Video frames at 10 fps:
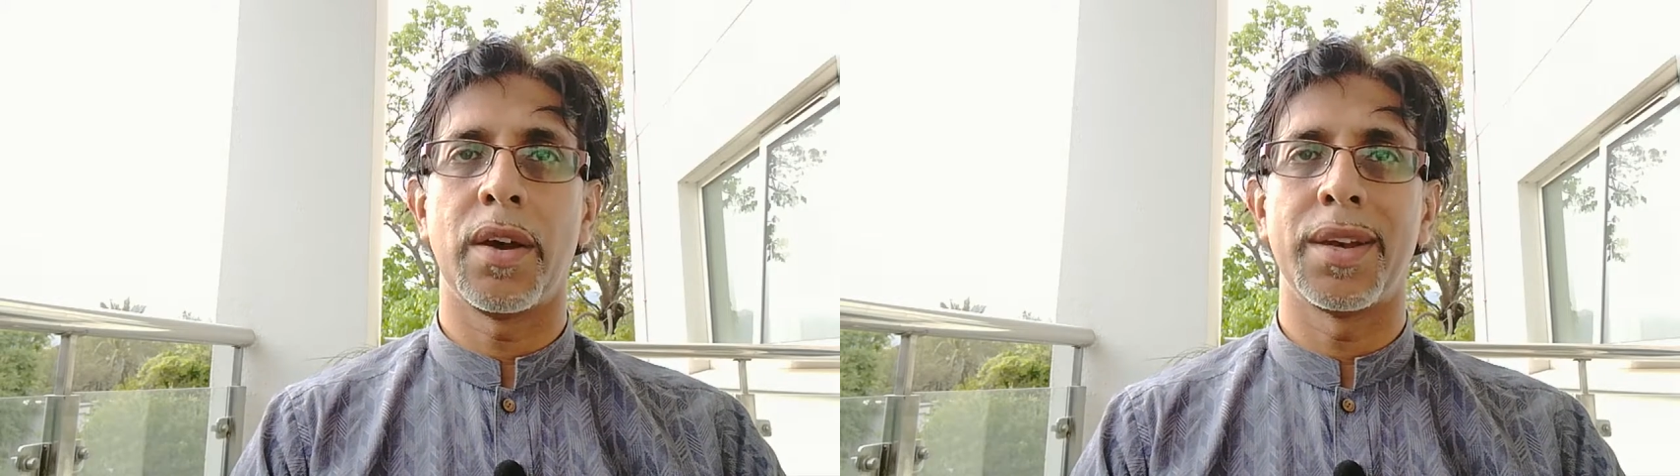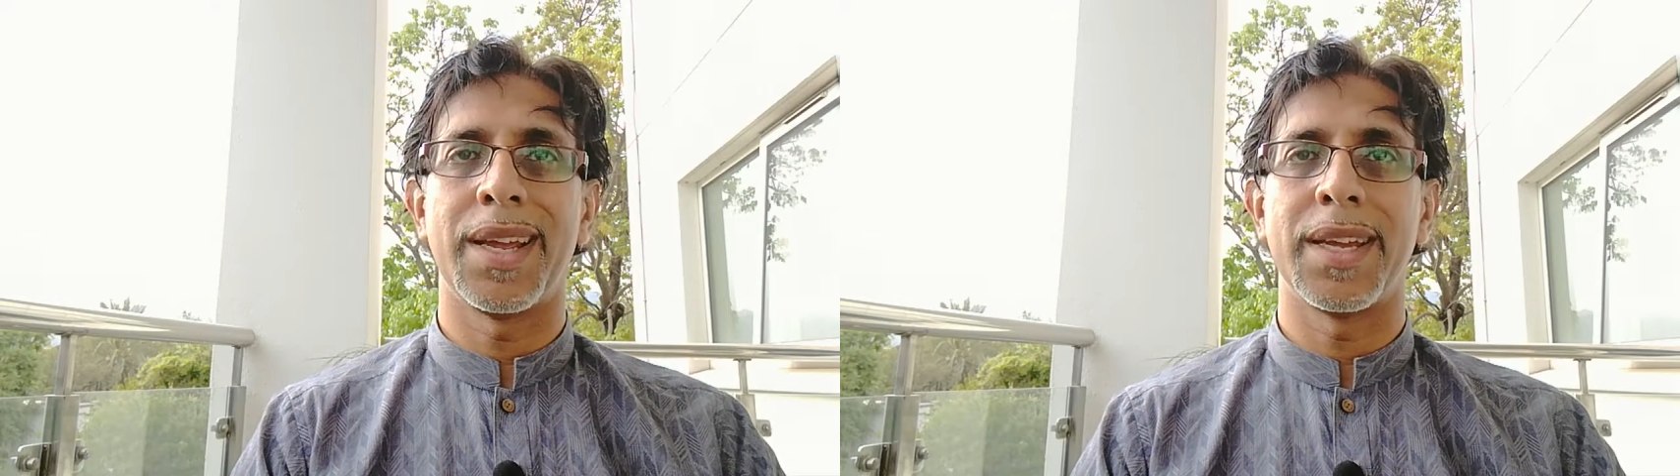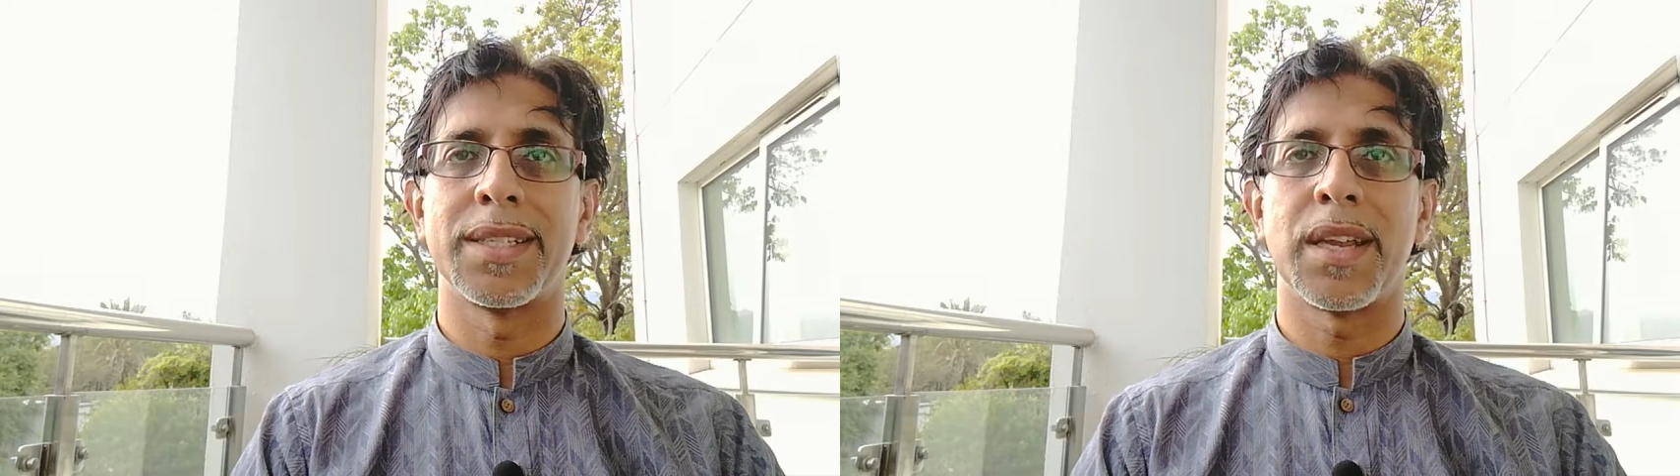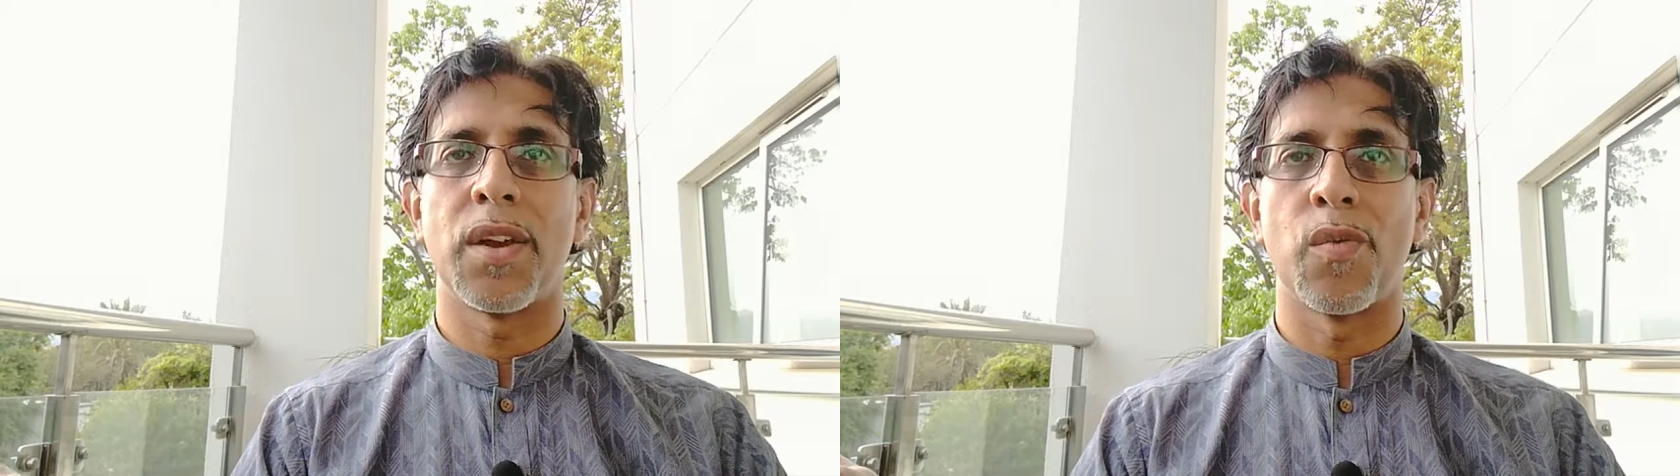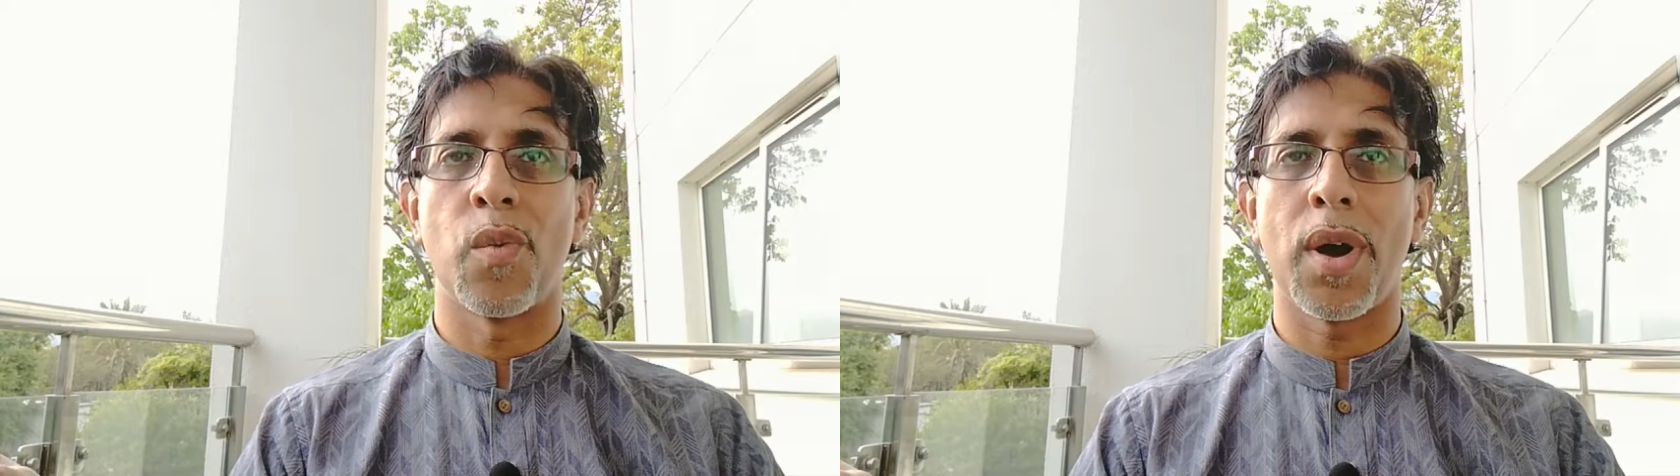his
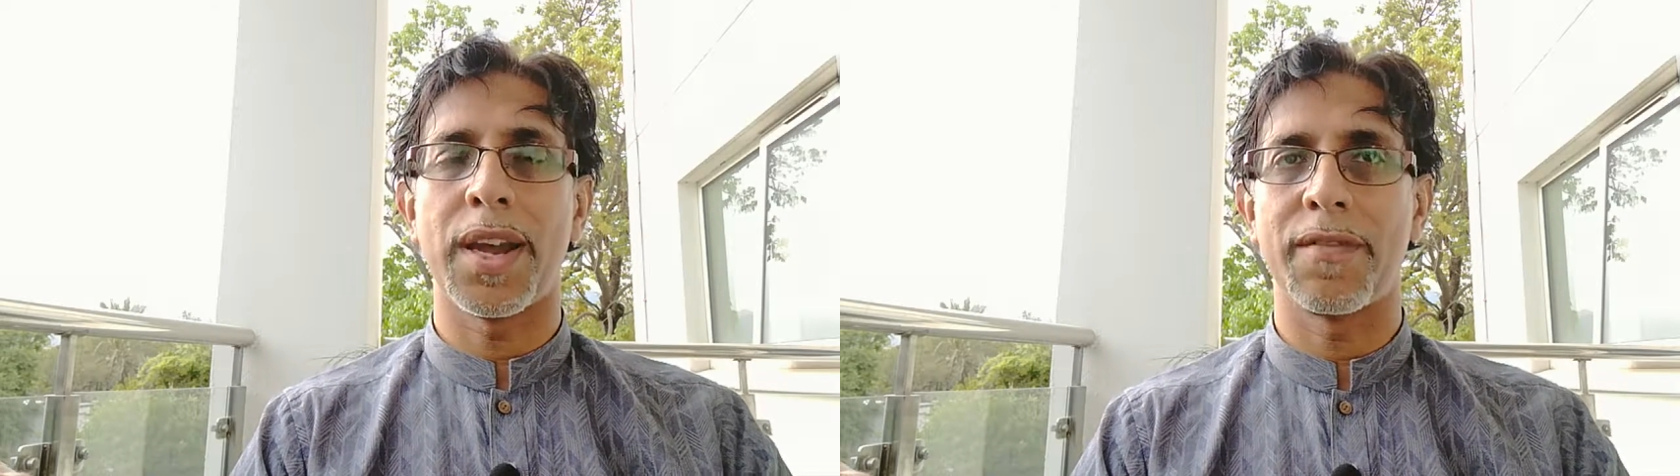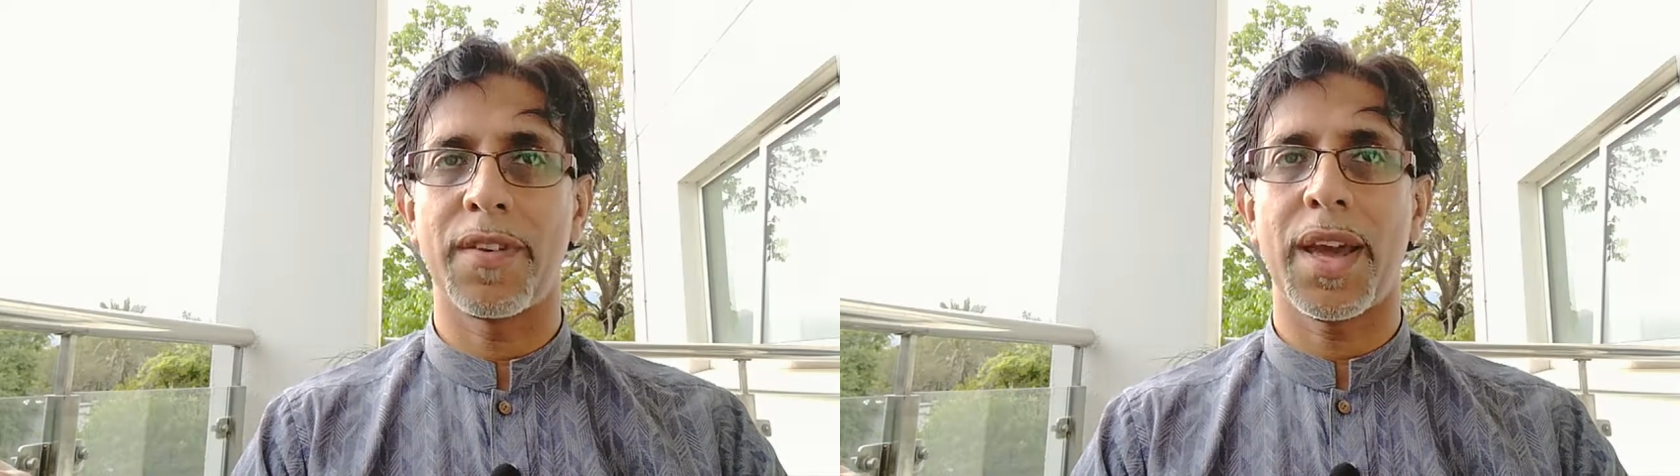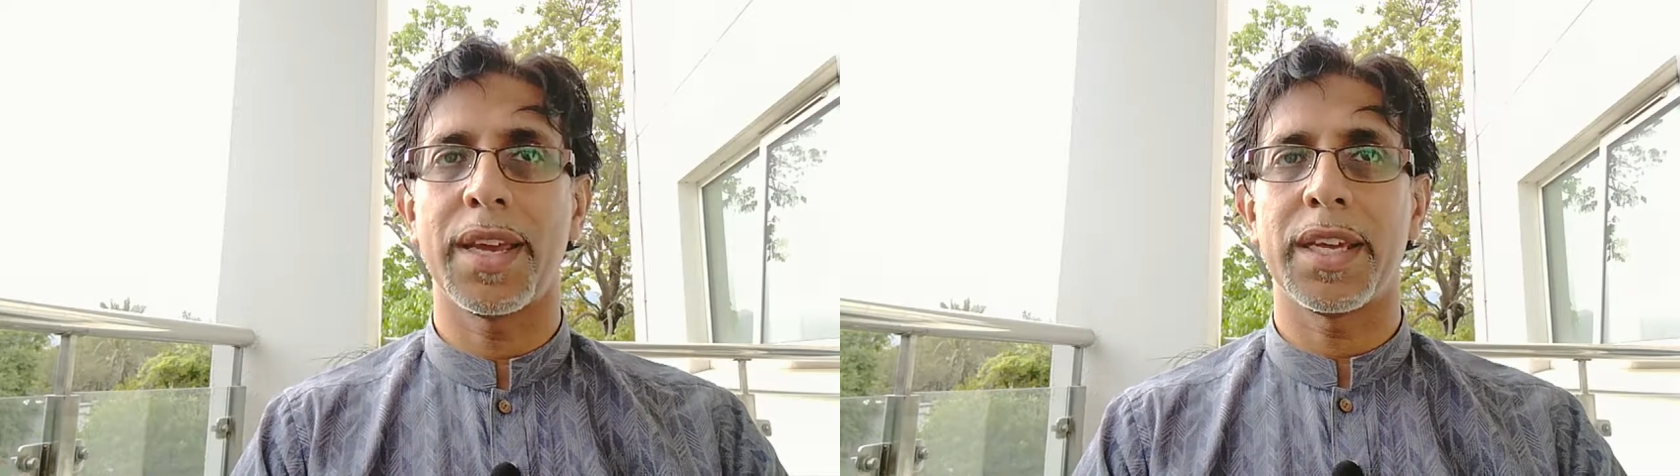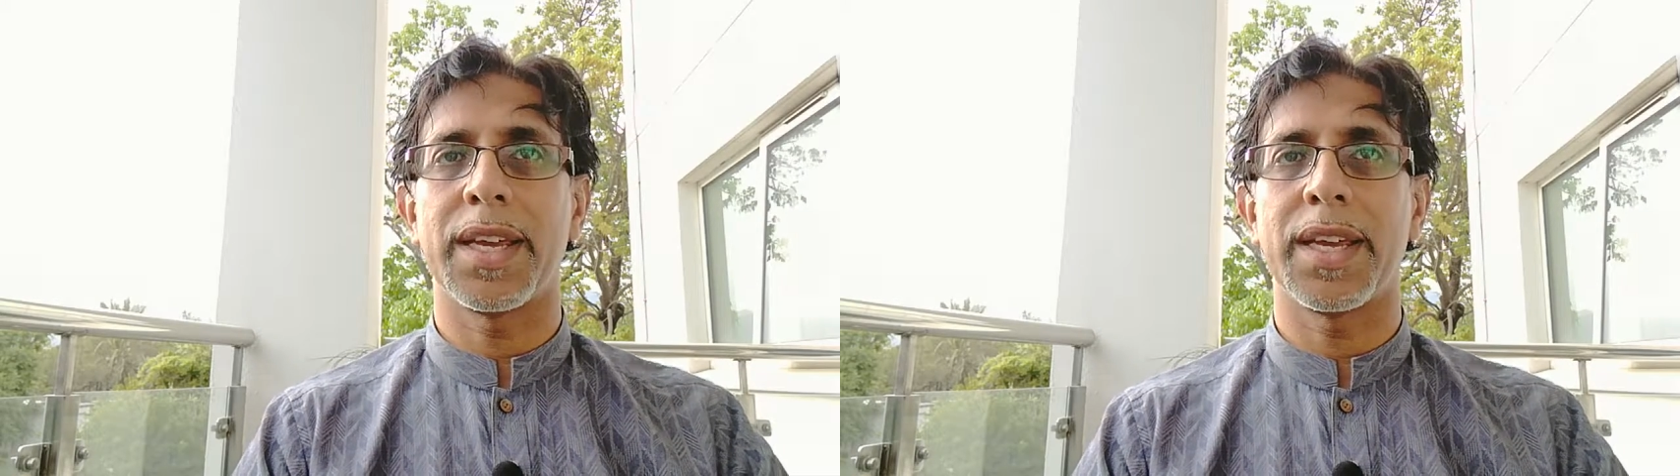right flank,